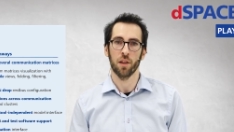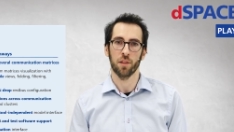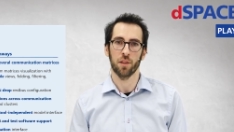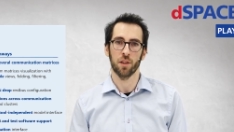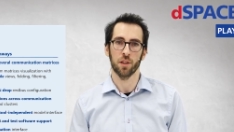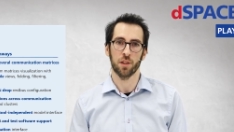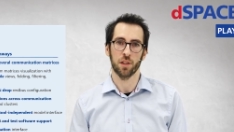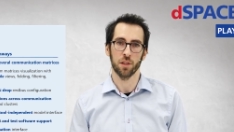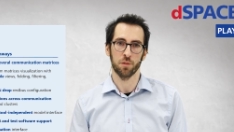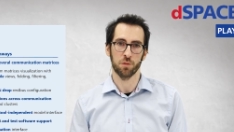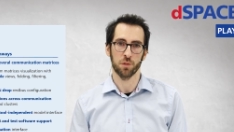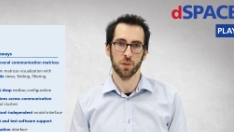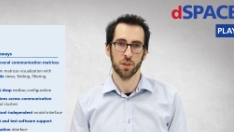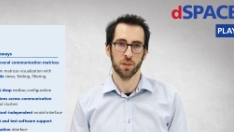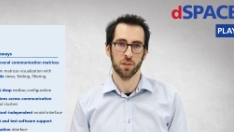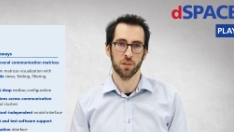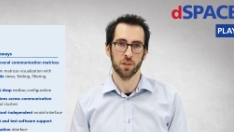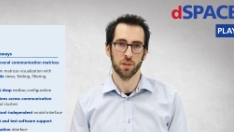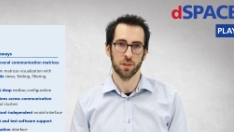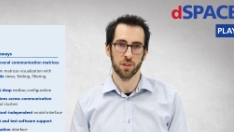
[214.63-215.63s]
the
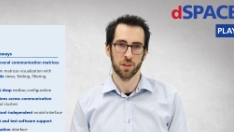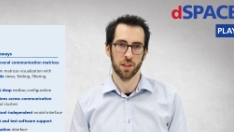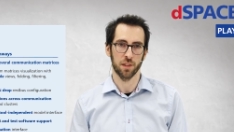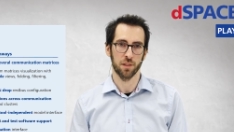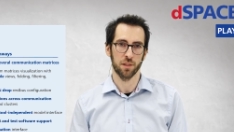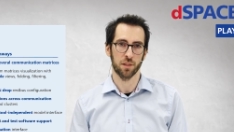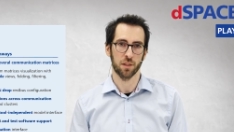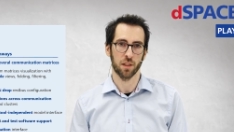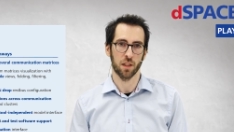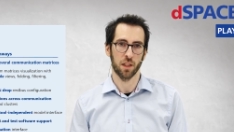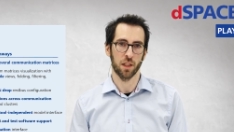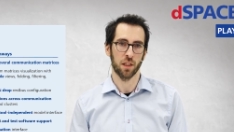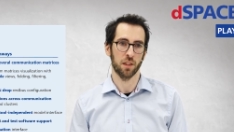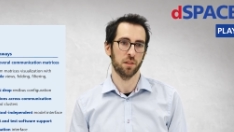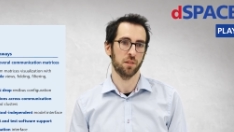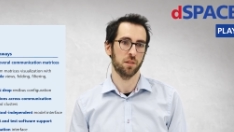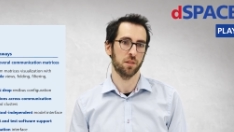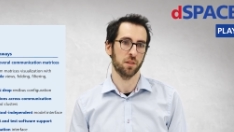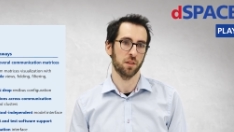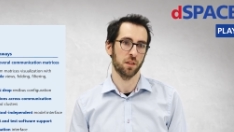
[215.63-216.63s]
different test
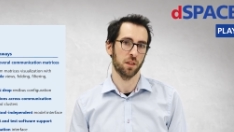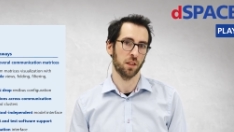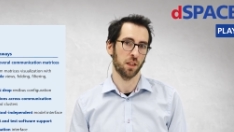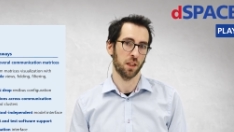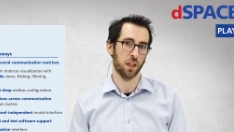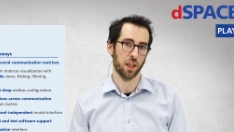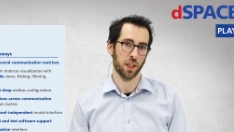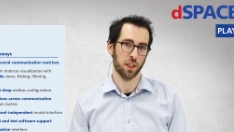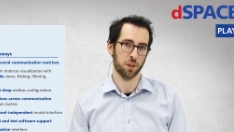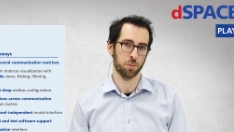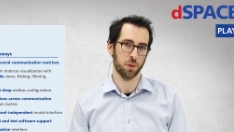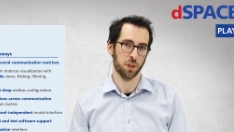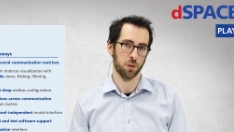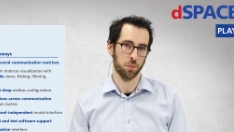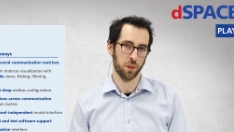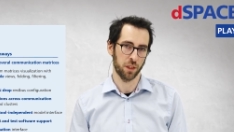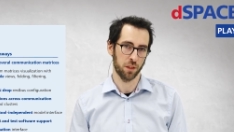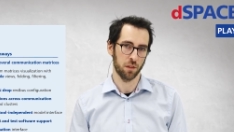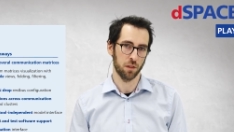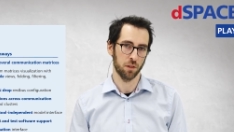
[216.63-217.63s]
and uh,
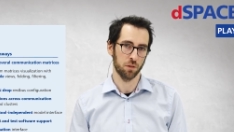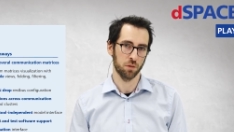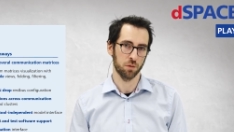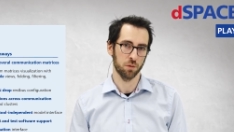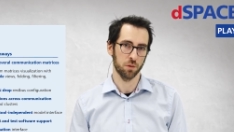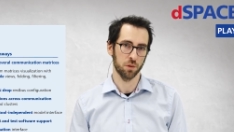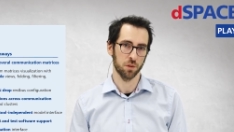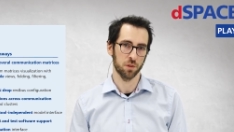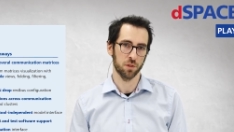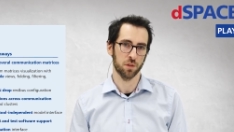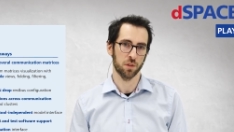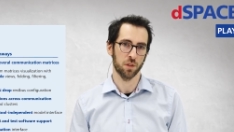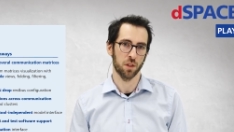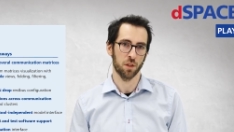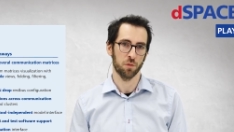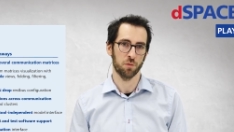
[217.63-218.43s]
experimental tools,